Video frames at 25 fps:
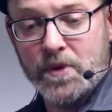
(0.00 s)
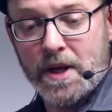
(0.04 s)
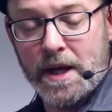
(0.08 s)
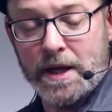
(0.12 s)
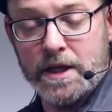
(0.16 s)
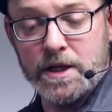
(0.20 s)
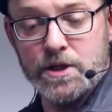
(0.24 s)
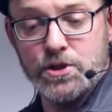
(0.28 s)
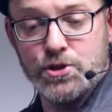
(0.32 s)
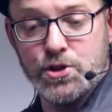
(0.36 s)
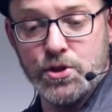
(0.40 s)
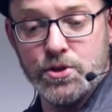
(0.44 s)

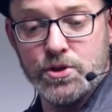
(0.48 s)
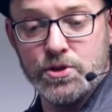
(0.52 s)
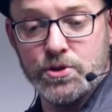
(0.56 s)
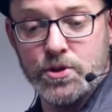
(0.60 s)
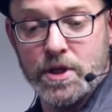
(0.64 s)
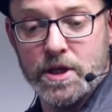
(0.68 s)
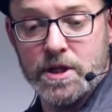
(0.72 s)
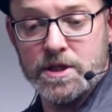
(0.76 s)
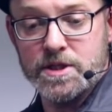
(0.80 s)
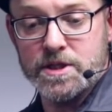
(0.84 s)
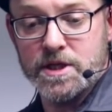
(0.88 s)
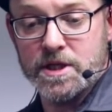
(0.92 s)
And in June
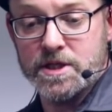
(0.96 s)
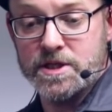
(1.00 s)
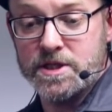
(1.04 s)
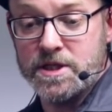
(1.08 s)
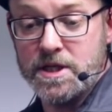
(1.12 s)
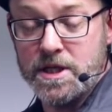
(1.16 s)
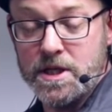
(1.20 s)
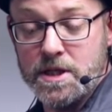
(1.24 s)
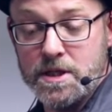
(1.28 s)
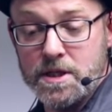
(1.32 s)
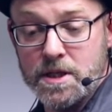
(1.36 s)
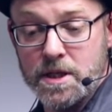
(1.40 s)

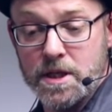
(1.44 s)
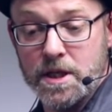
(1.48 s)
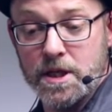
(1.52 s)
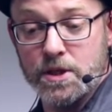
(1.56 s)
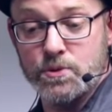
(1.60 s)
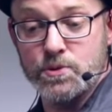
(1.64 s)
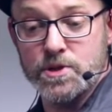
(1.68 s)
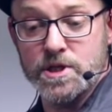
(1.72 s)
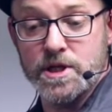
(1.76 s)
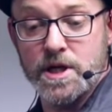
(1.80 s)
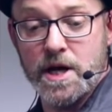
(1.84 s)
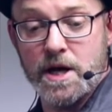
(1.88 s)
2016,
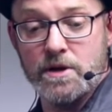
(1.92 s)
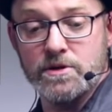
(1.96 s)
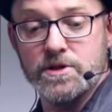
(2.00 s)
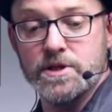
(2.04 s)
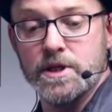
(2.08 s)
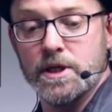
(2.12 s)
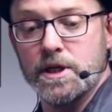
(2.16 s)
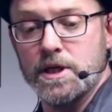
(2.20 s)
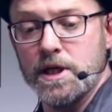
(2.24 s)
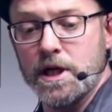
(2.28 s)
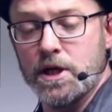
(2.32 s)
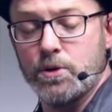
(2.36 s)
it was
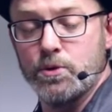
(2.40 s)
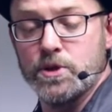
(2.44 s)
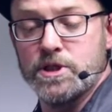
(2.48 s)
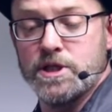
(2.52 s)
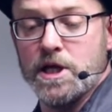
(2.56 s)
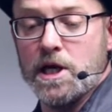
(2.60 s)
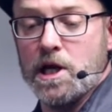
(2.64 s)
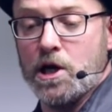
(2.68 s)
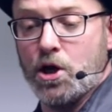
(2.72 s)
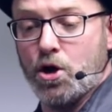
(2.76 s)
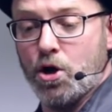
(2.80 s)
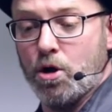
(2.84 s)
announced that Liquid
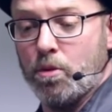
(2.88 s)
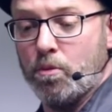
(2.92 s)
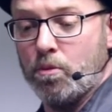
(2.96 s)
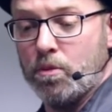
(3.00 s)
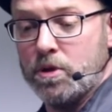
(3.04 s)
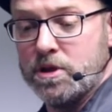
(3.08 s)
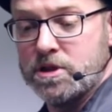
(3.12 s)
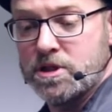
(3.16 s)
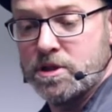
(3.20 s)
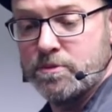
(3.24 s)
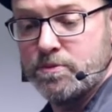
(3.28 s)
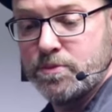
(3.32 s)

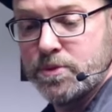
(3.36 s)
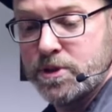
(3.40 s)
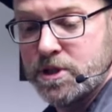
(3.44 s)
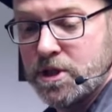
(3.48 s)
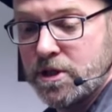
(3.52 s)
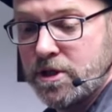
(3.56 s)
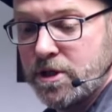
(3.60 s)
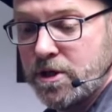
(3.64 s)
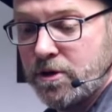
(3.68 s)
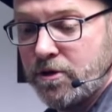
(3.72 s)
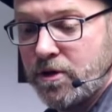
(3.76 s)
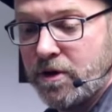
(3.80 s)
Telecom, a
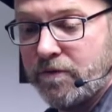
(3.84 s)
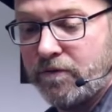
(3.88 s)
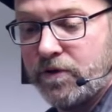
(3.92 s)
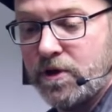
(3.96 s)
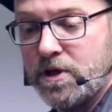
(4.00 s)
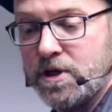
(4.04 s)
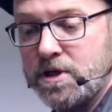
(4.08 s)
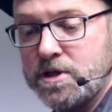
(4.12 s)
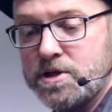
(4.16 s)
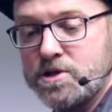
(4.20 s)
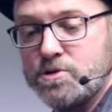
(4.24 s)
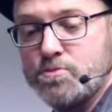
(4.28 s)
subsidiary of
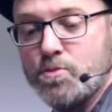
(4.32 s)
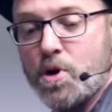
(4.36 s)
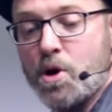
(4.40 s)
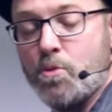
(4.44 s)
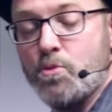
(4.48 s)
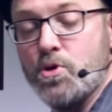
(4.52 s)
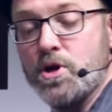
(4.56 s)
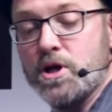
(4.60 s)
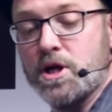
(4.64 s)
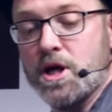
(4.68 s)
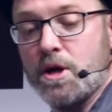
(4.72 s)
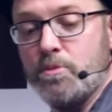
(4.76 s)
the
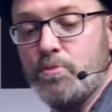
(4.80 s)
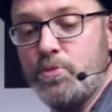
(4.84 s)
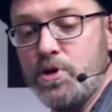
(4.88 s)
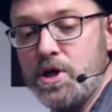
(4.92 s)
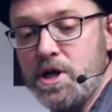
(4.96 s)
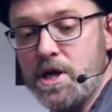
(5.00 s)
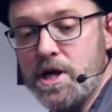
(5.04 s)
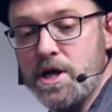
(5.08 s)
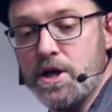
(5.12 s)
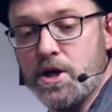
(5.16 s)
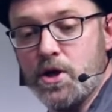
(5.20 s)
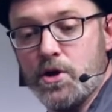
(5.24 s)
Zimbabwean
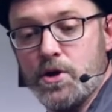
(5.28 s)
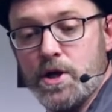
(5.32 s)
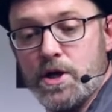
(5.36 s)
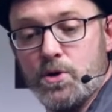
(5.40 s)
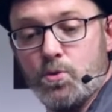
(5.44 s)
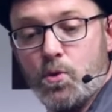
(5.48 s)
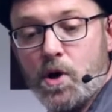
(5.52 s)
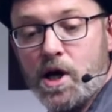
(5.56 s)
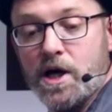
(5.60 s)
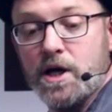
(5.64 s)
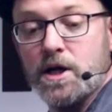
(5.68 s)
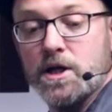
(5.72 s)
company
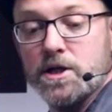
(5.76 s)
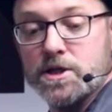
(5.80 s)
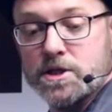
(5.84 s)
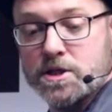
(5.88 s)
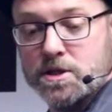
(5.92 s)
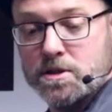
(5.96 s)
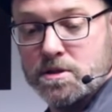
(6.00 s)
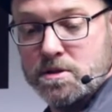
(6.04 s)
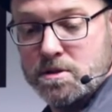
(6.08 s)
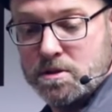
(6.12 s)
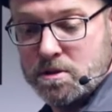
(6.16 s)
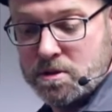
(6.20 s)
Econet
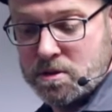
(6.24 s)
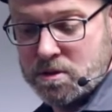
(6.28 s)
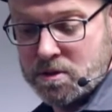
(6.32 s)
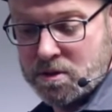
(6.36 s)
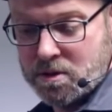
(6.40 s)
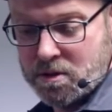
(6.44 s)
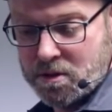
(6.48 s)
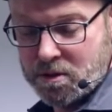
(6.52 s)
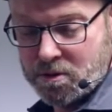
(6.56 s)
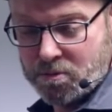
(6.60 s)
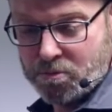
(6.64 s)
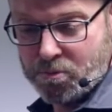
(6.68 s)
Wireless,
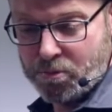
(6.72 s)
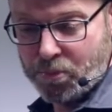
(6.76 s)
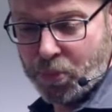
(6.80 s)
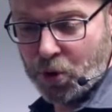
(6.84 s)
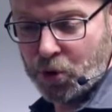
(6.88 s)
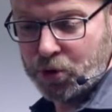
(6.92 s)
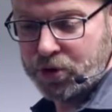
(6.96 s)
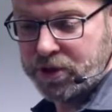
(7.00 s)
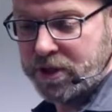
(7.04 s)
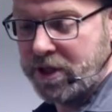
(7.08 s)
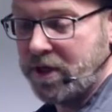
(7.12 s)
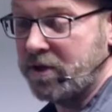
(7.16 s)

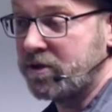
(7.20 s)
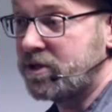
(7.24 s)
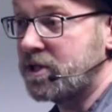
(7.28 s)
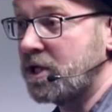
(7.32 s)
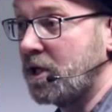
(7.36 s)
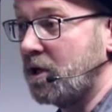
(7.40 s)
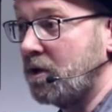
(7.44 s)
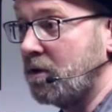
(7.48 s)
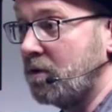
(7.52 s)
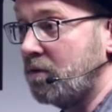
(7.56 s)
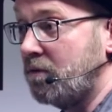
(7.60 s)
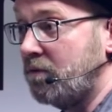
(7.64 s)
bought
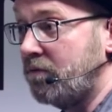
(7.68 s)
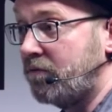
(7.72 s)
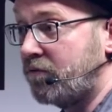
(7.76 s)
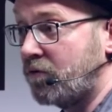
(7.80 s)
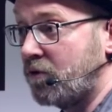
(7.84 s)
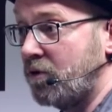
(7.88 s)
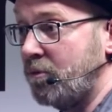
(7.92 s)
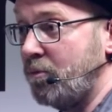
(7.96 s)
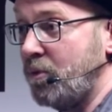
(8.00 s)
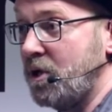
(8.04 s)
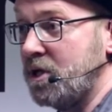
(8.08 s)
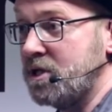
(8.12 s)
Neotel
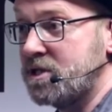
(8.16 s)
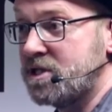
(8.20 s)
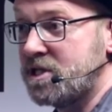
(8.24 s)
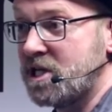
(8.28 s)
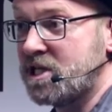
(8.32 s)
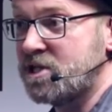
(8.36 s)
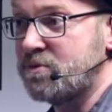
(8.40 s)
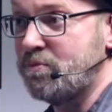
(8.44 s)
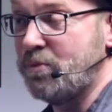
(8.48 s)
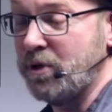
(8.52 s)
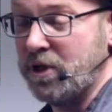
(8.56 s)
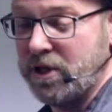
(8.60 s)
for a mere
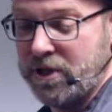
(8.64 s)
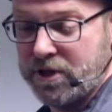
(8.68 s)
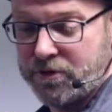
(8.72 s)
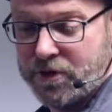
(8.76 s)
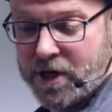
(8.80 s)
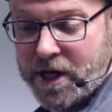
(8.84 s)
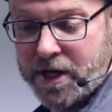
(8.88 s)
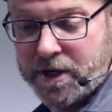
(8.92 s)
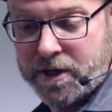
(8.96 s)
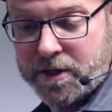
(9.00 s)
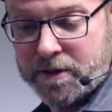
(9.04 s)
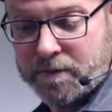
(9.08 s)
6 billion
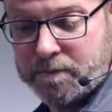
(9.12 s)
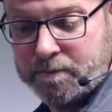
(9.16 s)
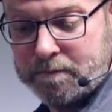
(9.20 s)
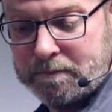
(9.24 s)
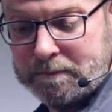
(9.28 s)
rand.